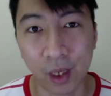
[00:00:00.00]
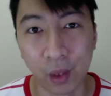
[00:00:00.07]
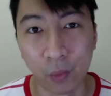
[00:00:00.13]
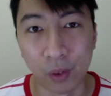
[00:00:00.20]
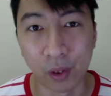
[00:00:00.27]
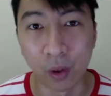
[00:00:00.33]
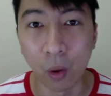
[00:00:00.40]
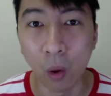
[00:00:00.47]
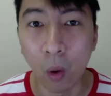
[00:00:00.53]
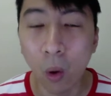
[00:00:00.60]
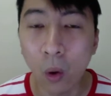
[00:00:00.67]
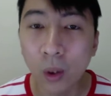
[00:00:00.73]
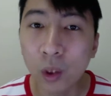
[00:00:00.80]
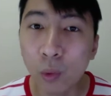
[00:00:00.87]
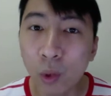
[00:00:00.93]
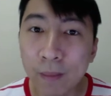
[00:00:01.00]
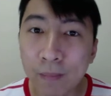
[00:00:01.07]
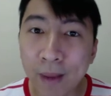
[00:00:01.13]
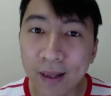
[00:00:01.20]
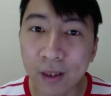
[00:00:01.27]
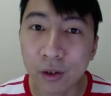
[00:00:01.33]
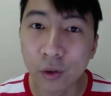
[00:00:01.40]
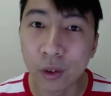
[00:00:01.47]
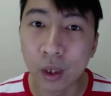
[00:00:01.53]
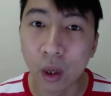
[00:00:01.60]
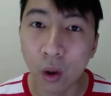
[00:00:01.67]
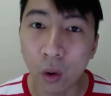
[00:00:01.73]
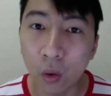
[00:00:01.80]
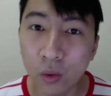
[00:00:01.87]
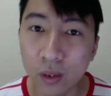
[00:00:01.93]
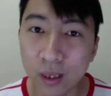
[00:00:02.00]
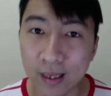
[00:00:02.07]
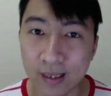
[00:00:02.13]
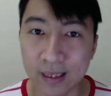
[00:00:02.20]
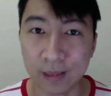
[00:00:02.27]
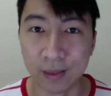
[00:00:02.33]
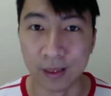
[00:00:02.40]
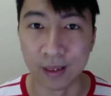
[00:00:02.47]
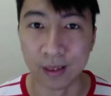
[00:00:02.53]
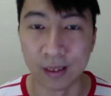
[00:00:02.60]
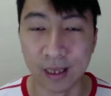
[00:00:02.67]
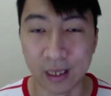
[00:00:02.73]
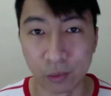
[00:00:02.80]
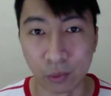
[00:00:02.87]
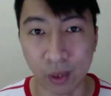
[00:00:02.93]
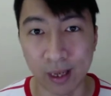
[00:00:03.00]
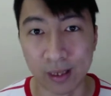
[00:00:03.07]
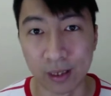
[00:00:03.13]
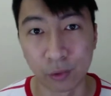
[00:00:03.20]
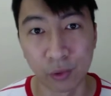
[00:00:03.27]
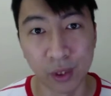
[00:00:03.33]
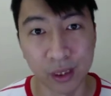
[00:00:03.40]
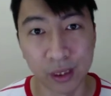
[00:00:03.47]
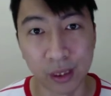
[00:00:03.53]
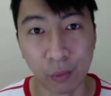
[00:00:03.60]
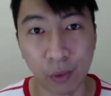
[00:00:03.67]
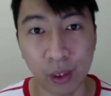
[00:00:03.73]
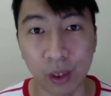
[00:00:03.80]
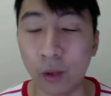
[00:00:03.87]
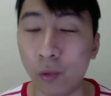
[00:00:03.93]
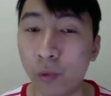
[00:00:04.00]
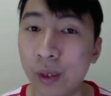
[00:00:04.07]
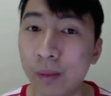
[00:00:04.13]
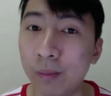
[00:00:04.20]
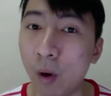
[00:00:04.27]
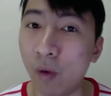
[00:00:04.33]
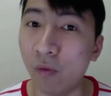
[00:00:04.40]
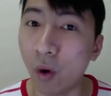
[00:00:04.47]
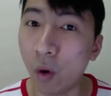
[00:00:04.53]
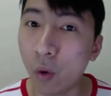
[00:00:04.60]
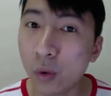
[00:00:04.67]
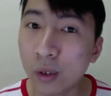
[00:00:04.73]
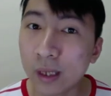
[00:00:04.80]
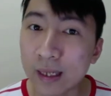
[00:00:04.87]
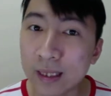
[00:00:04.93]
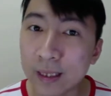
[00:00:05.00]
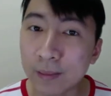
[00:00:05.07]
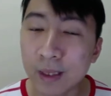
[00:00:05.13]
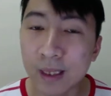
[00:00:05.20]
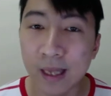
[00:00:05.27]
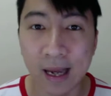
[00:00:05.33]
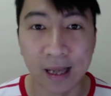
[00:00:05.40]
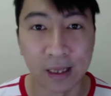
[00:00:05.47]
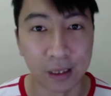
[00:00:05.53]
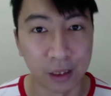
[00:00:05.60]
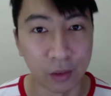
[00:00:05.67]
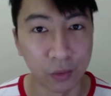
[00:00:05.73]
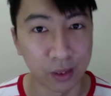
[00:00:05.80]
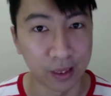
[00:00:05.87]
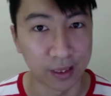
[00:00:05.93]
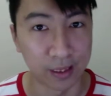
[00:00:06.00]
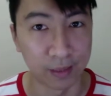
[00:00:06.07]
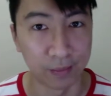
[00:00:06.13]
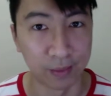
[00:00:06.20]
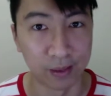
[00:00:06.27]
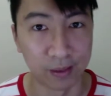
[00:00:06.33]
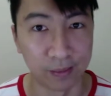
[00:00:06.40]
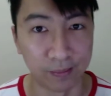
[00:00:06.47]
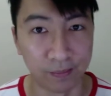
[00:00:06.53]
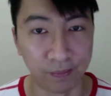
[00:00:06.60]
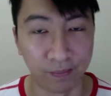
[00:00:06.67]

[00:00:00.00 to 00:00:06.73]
We go all the way back to the Old Testament. That's why as Christians, we need to read both Old Testament and the New Testament.